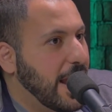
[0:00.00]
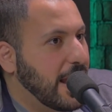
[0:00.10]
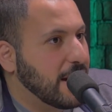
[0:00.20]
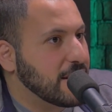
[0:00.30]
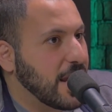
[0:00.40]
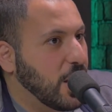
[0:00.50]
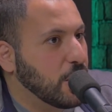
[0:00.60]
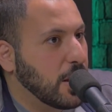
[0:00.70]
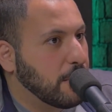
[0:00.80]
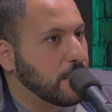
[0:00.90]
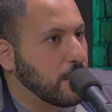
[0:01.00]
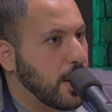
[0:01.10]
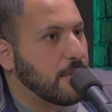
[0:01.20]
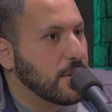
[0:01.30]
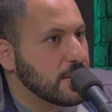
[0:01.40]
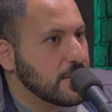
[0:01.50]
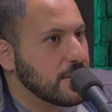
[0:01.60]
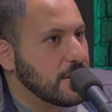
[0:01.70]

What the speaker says: and it's held up for reverence.